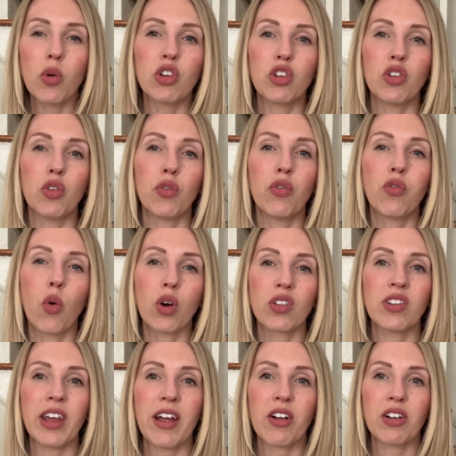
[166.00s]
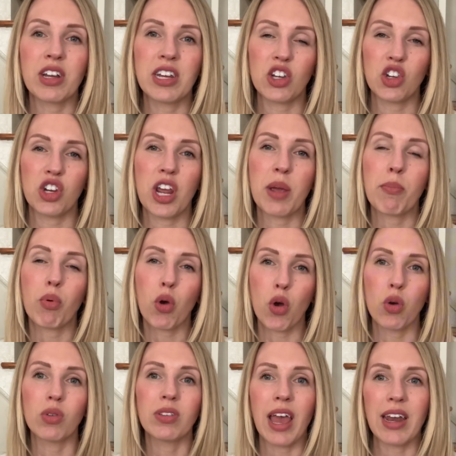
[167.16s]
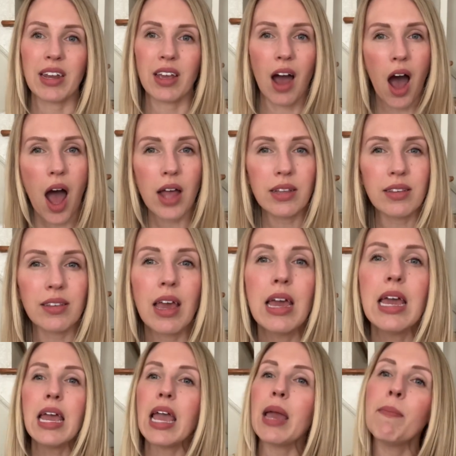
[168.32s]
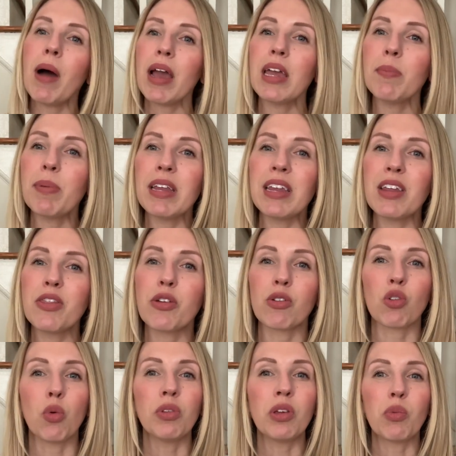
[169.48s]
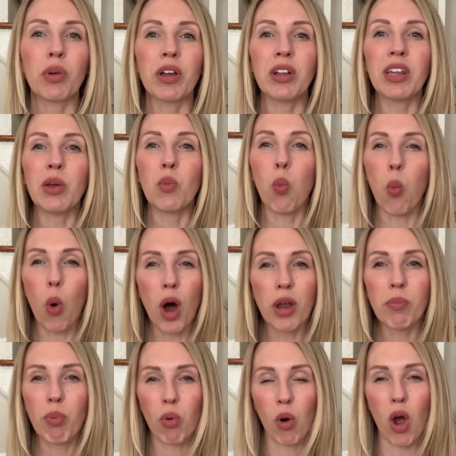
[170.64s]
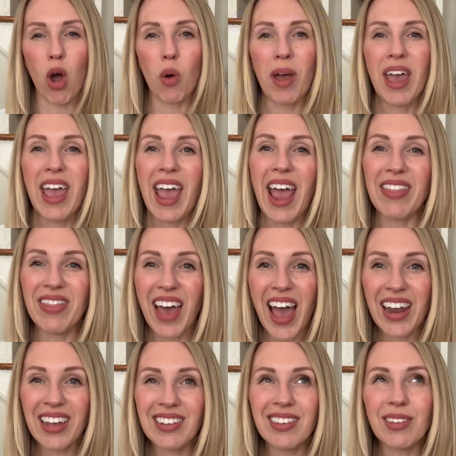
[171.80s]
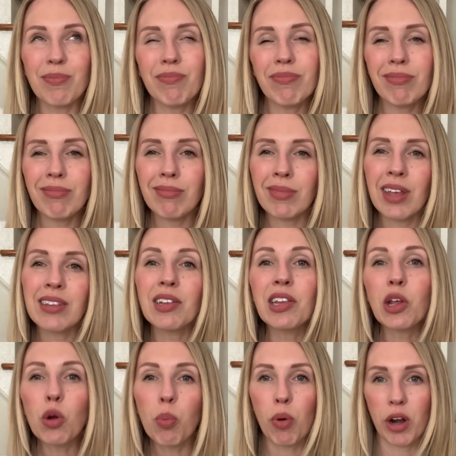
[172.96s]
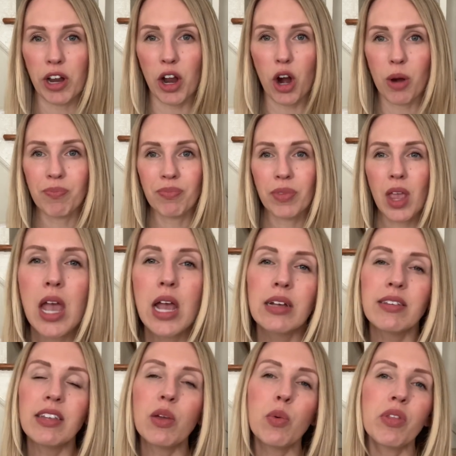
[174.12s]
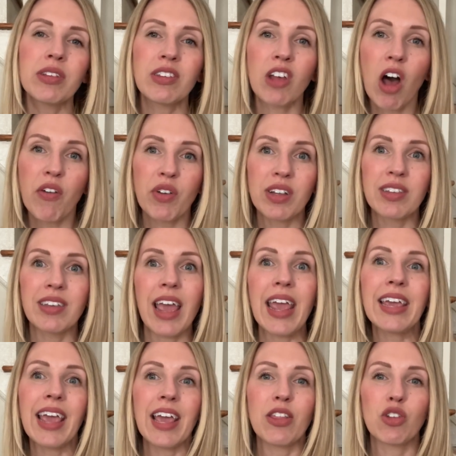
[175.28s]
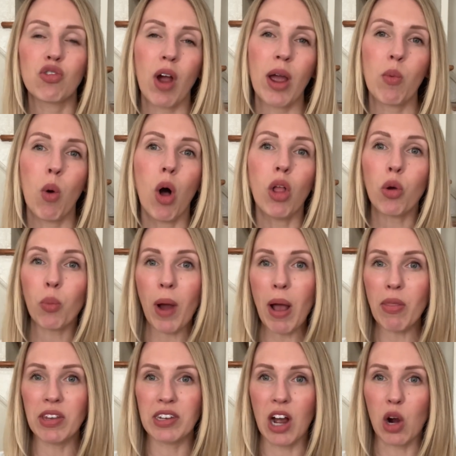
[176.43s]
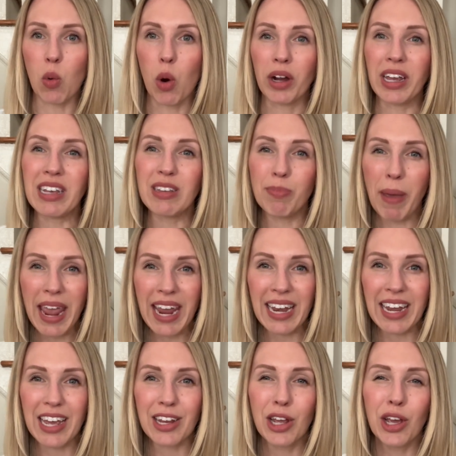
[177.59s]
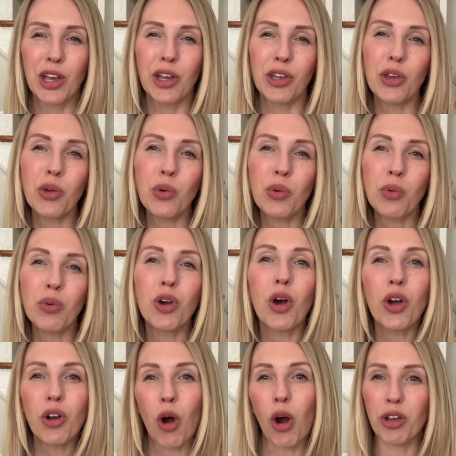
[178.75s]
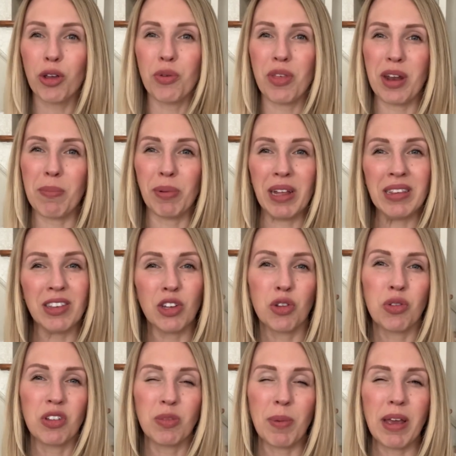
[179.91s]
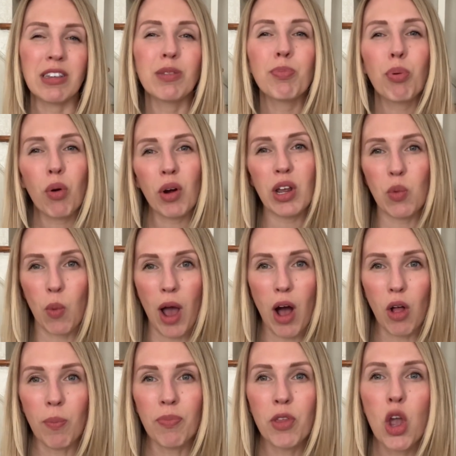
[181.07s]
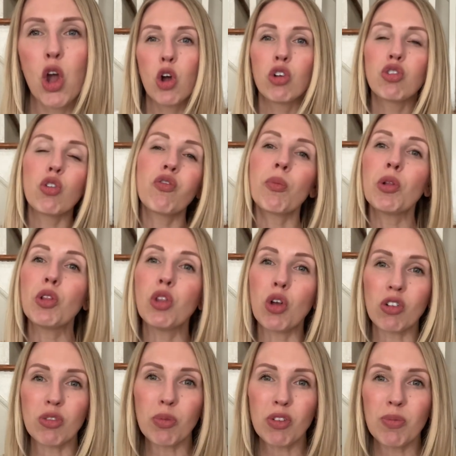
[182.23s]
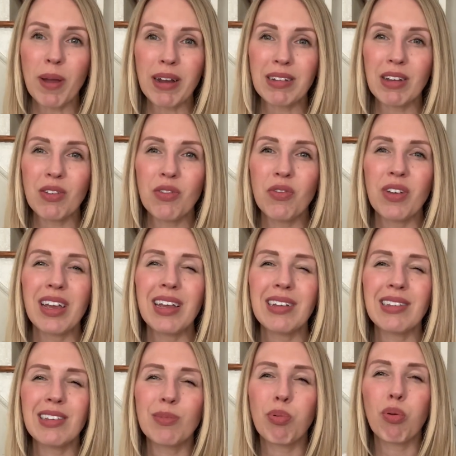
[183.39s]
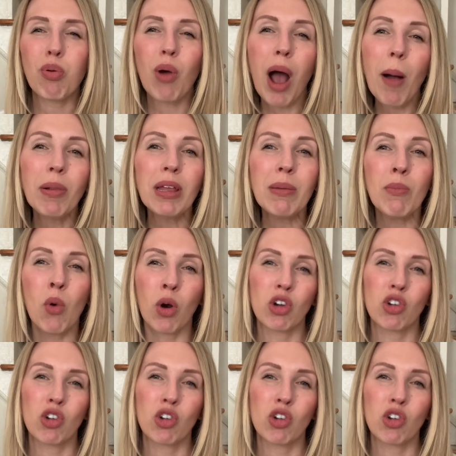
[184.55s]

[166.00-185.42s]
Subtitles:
into forced air conditioning pros and cons. In my opinion, there's only really one pro, and that is, it's a little prettier. See, when the soffits, aka the drywall around the ductwork, is painted, you could argue that it blends into the space pretty well. So from a looks perspective, it's probably more